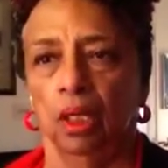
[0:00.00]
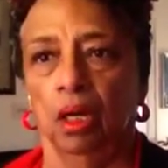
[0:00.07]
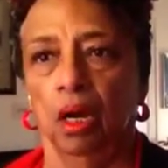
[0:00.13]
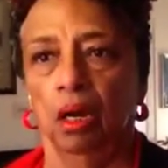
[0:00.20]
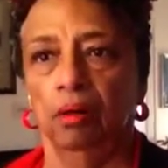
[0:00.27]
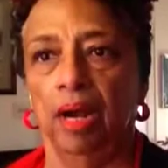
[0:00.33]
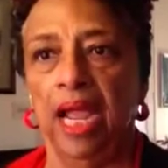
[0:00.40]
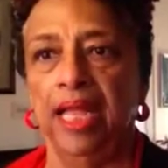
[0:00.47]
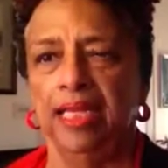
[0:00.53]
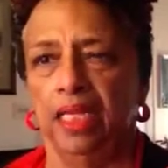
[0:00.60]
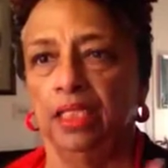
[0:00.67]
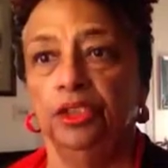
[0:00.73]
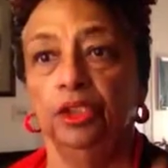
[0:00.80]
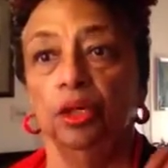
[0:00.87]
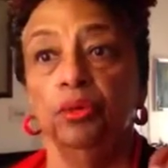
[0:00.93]
All right.
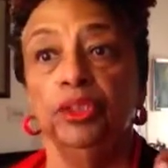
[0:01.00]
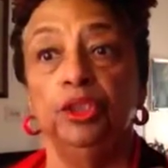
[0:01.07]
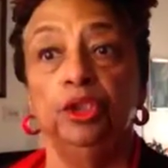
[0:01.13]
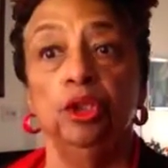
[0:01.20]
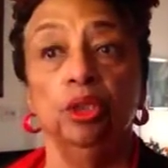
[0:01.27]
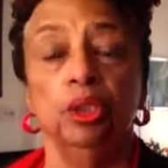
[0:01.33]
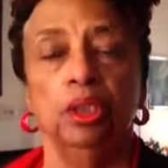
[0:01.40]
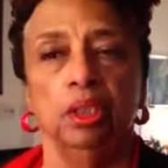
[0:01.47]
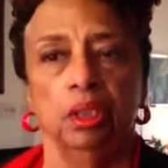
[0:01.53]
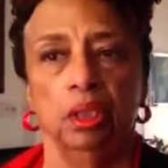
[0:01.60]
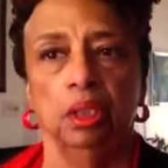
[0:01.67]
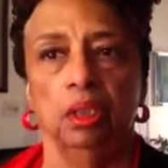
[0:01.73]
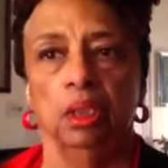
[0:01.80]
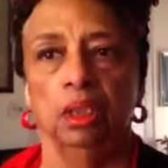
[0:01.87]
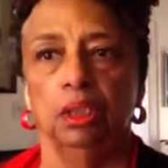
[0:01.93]
So he took
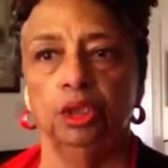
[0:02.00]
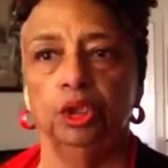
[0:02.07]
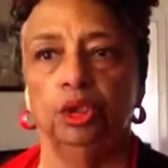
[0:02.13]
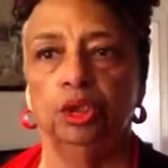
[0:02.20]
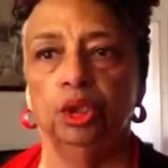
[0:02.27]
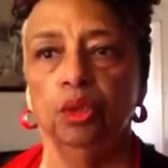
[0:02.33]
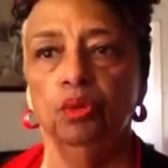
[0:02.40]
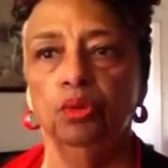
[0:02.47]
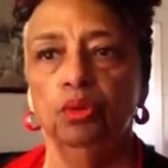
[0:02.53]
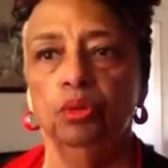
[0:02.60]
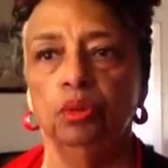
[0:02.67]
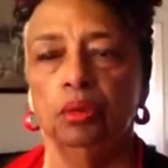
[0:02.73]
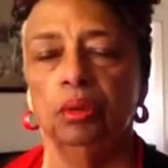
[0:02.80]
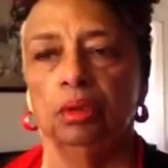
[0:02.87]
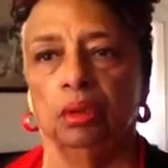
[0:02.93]
2
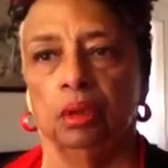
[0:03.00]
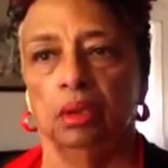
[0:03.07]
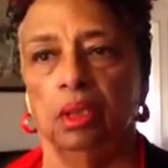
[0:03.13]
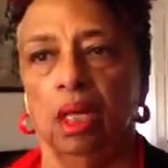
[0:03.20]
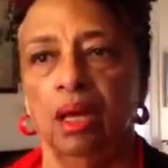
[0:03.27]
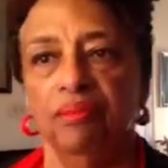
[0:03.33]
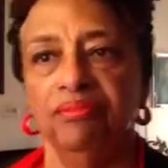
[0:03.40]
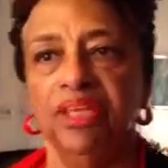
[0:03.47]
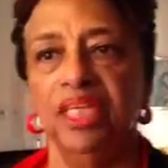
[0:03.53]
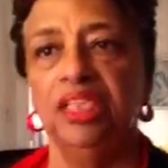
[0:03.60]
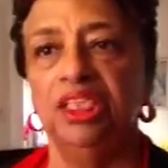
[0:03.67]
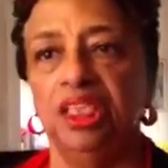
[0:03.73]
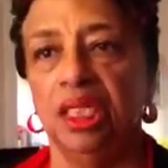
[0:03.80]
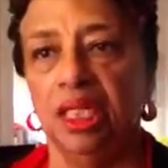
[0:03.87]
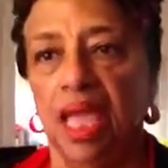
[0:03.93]
of
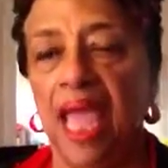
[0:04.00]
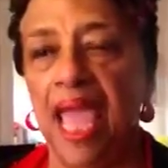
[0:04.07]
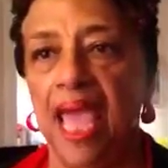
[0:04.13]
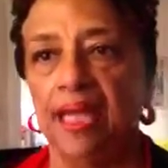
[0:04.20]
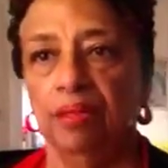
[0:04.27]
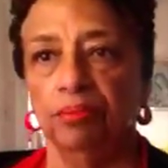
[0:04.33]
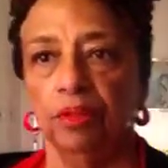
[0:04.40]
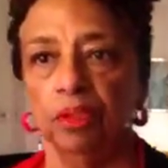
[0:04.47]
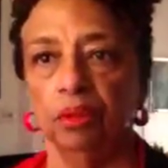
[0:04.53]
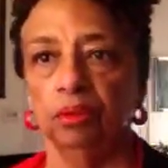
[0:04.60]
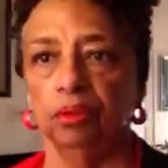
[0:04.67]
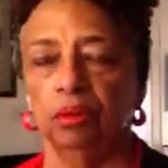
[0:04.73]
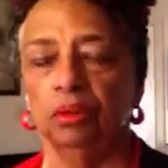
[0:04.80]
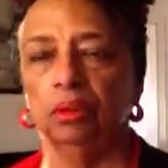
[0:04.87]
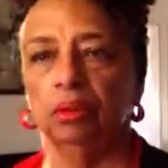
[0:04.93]
each
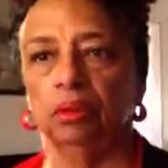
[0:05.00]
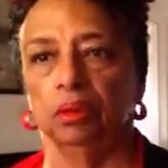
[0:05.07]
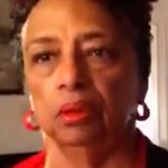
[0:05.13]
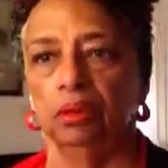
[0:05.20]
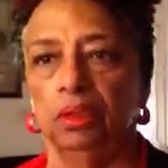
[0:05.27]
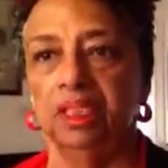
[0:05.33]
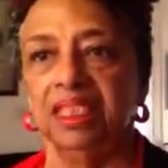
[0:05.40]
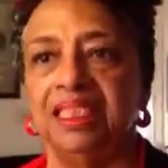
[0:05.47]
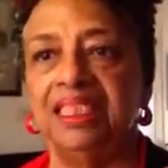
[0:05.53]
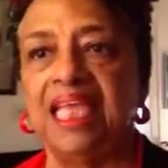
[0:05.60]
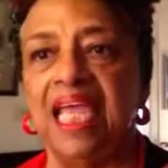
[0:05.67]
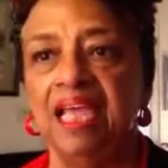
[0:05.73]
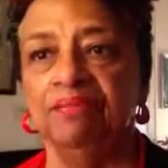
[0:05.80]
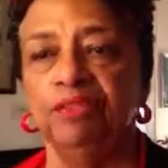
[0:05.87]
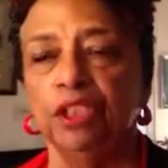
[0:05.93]
animal to
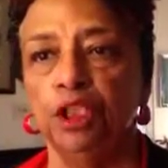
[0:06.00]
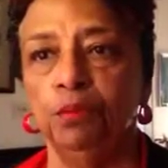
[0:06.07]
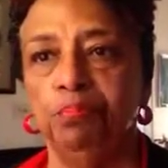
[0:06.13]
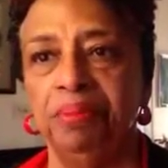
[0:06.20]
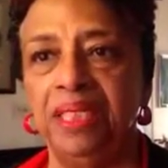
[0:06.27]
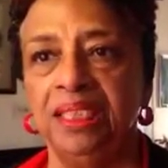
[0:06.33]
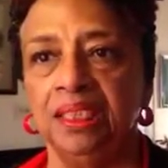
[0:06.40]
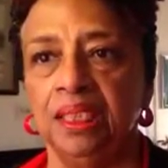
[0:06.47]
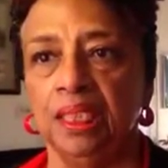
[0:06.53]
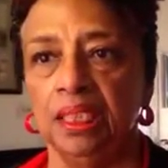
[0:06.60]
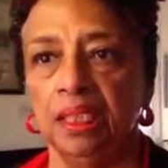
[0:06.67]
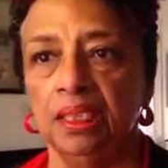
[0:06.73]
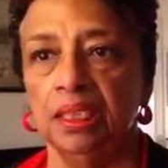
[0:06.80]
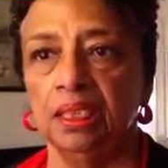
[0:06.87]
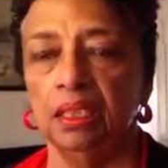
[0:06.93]
save the
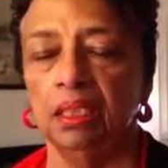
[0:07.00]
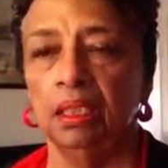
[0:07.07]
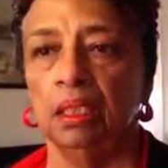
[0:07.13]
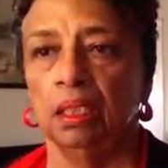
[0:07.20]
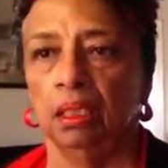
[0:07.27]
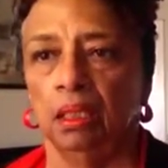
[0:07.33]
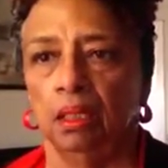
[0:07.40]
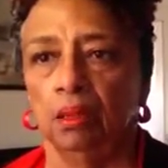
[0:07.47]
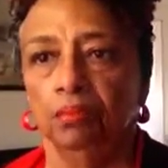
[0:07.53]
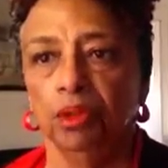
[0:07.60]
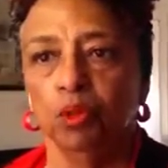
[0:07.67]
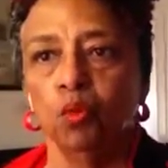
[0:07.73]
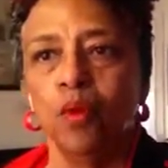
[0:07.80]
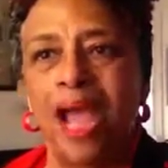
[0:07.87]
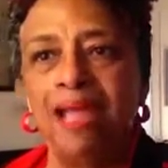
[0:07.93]
species,
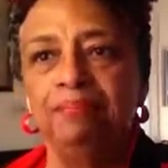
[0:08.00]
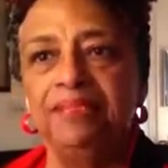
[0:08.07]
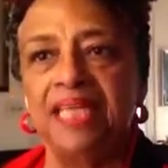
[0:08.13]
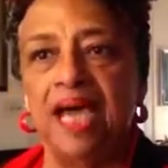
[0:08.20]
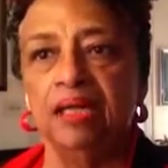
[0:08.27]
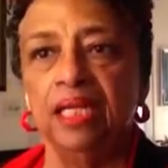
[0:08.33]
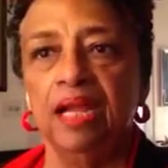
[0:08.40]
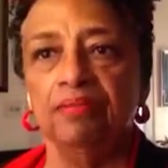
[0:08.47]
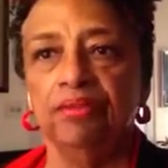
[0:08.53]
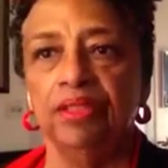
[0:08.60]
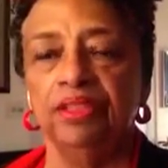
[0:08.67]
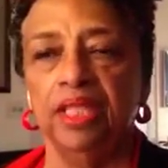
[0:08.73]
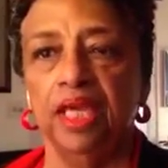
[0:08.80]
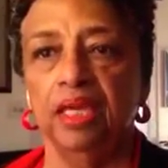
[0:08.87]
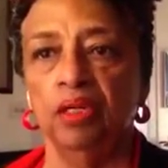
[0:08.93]
but wiped out
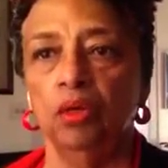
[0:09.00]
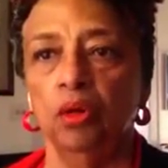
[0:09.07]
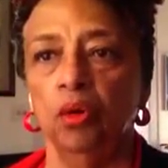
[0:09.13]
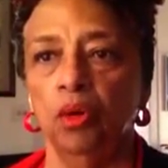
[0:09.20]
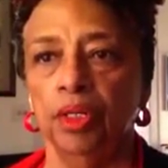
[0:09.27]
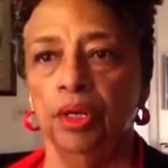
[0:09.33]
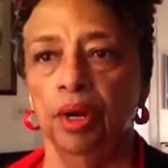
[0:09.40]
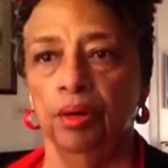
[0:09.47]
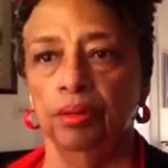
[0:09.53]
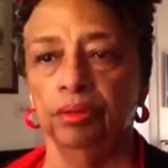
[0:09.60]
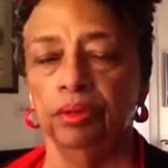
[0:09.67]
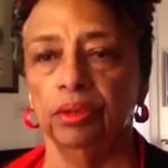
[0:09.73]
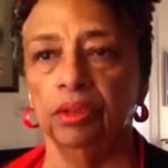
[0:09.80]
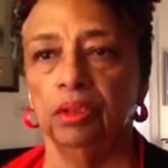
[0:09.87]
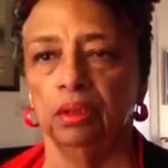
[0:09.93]
everything on
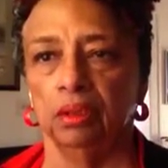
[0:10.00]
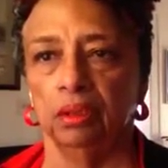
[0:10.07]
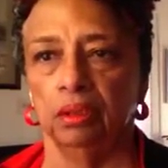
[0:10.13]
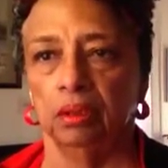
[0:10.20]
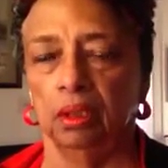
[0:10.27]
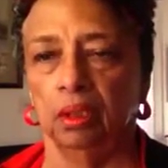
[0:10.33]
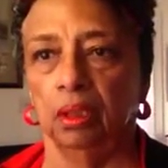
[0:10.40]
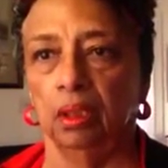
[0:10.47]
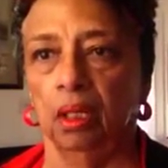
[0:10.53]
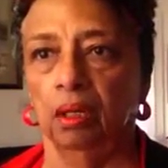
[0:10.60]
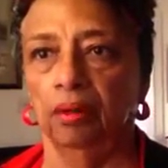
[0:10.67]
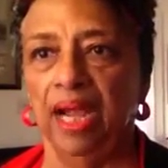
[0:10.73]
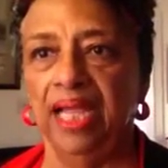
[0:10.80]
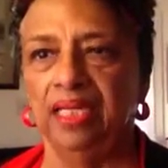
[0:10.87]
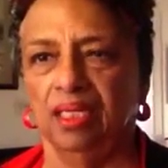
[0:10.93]
earth. All
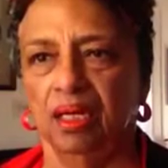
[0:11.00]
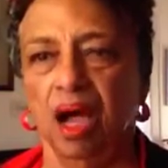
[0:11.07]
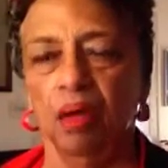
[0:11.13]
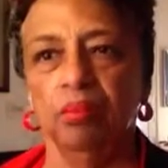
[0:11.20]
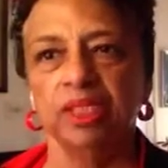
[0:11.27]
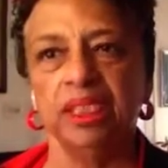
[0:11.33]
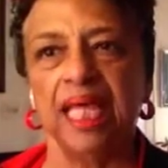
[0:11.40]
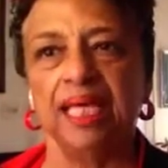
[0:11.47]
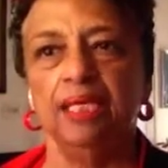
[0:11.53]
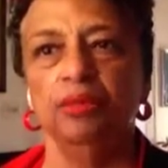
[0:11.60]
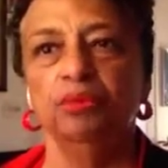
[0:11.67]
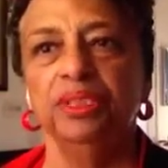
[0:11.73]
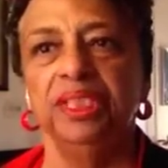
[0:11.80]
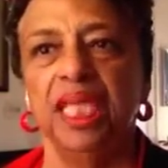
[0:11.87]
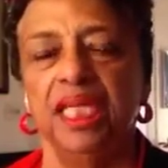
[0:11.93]
right. Almost like he
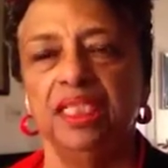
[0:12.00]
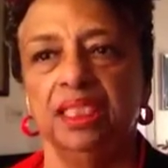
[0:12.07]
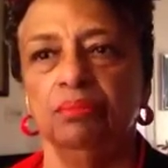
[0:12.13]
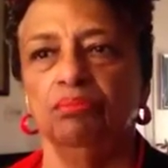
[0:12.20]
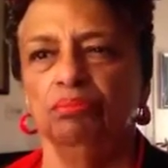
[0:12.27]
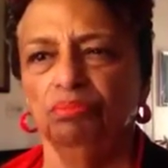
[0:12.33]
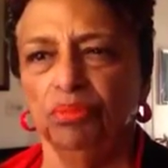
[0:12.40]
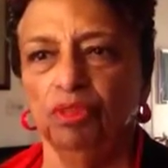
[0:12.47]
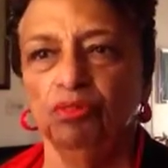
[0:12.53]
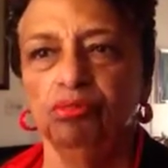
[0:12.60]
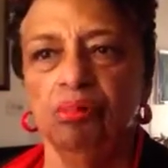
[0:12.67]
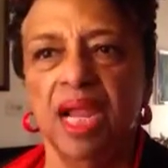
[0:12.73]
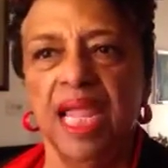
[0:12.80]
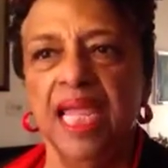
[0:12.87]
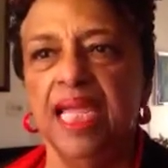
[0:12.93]
would take some
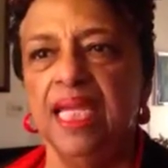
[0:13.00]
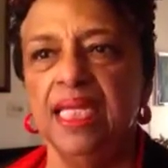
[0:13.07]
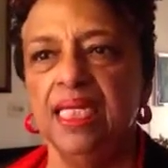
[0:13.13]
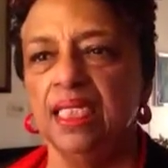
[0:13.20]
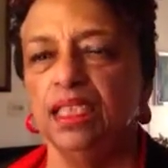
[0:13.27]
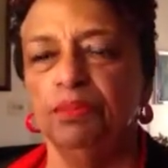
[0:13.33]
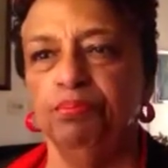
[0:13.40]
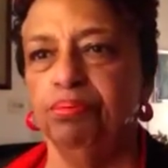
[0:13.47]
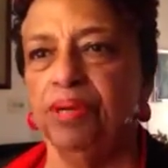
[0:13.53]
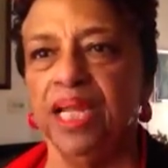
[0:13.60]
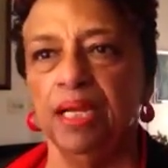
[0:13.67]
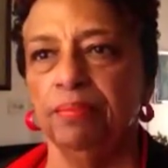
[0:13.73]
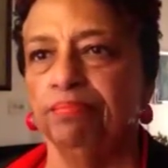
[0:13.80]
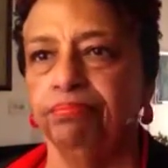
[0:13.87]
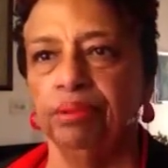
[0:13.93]
Raid and
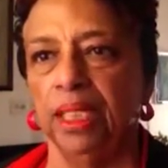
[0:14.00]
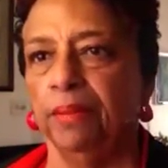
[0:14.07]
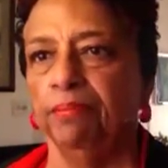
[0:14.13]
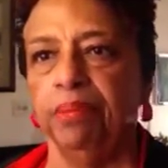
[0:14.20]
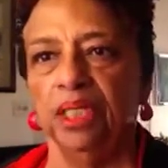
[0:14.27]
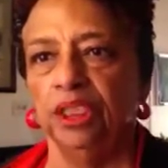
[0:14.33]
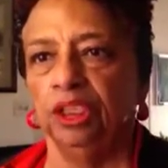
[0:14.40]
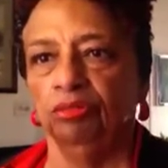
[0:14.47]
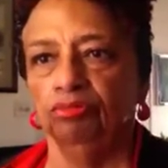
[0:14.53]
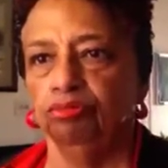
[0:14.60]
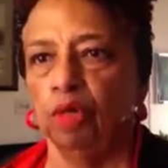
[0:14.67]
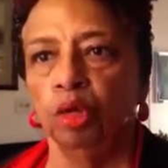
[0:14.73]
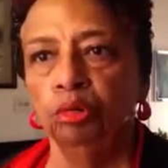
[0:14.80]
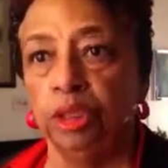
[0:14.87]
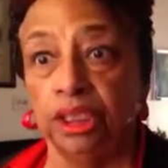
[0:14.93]
spray a bunch of
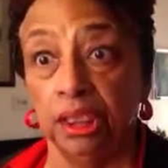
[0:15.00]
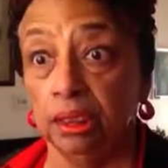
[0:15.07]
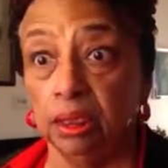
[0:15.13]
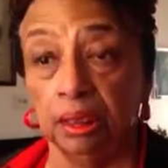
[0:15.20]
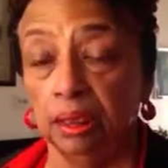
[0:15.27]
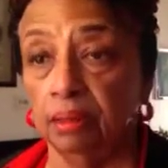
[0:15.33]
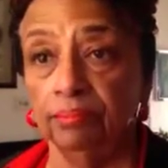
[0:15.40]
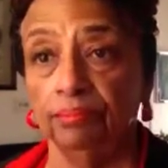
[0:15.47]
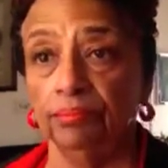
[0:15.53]
roaches.